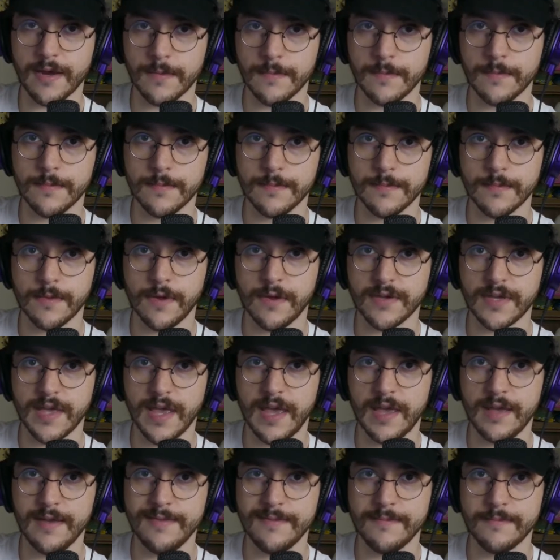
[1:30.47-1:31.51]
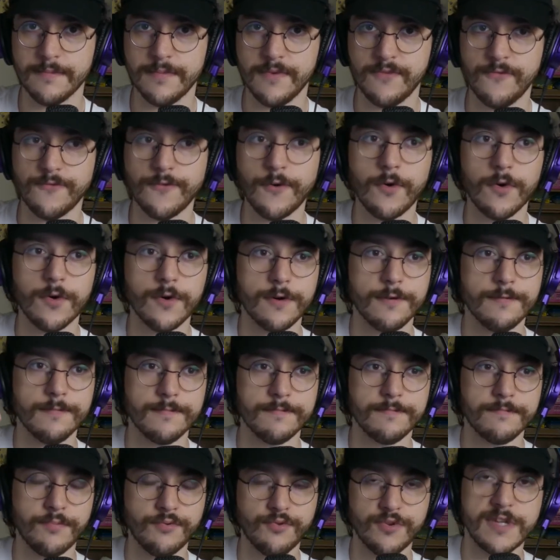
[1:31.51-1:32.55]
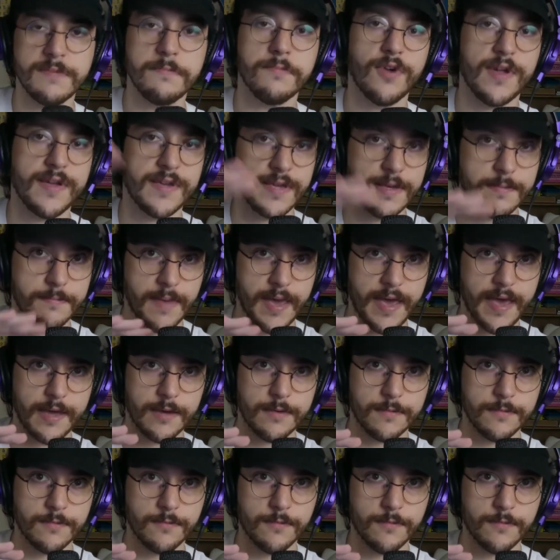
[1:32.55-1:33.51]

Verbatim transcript: him. Okay, before pre Breaking Bad,